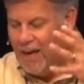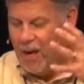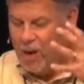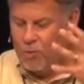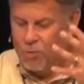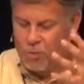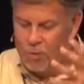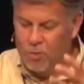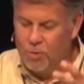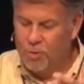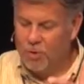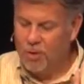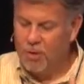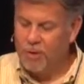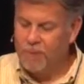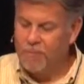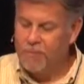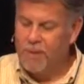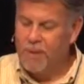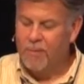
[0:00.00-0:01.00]
a
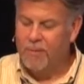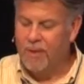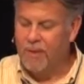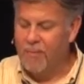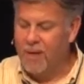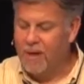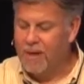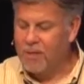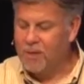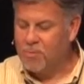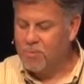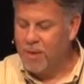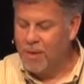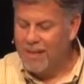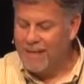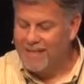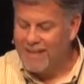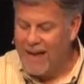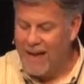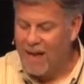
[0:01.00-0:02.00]
ruler, but among his
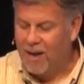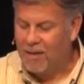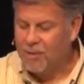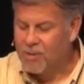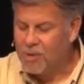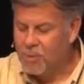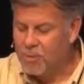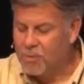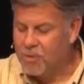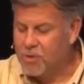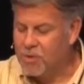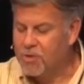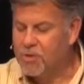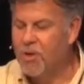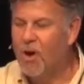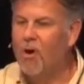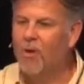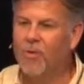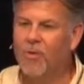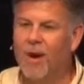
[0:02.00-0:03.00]
many talents, he was a
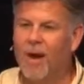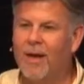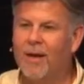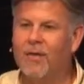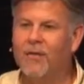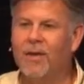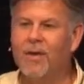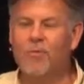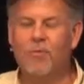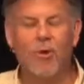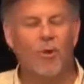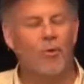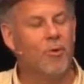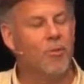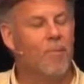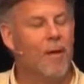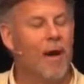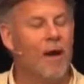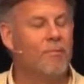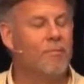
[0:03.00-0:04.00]
songwriter, and he wrote
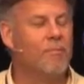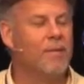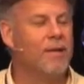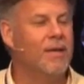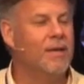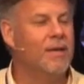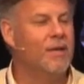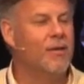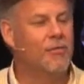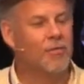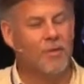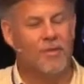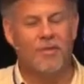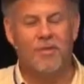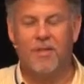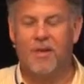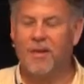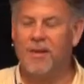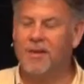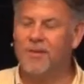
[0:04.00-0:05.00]
about many different
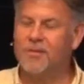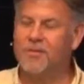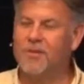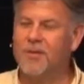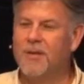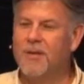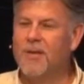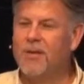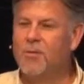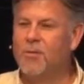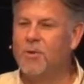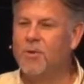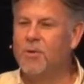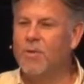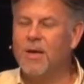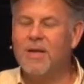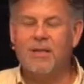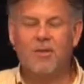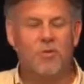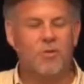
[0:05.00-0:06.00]
things. When you
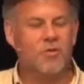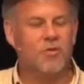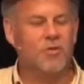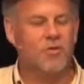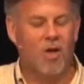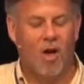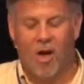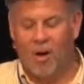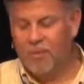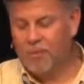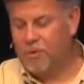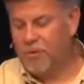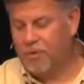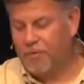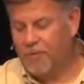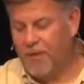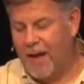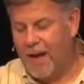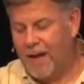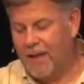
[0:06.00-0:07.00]
read through the Psalms, you'll
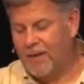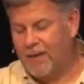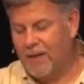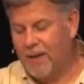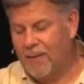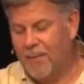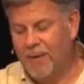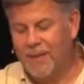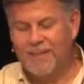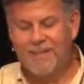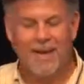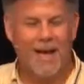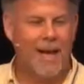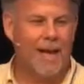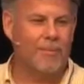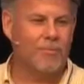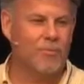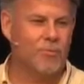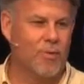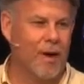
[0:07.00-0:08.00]
find him at
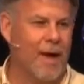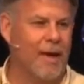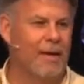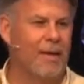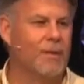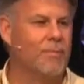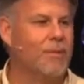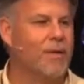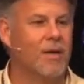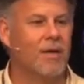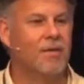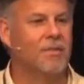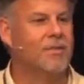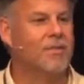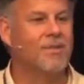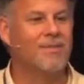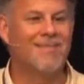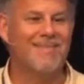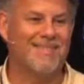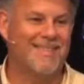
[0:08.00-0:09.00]
times writing because
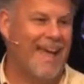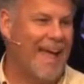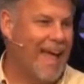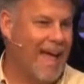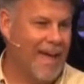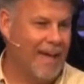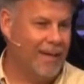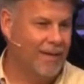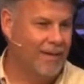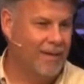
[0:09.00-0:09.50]
he's sad.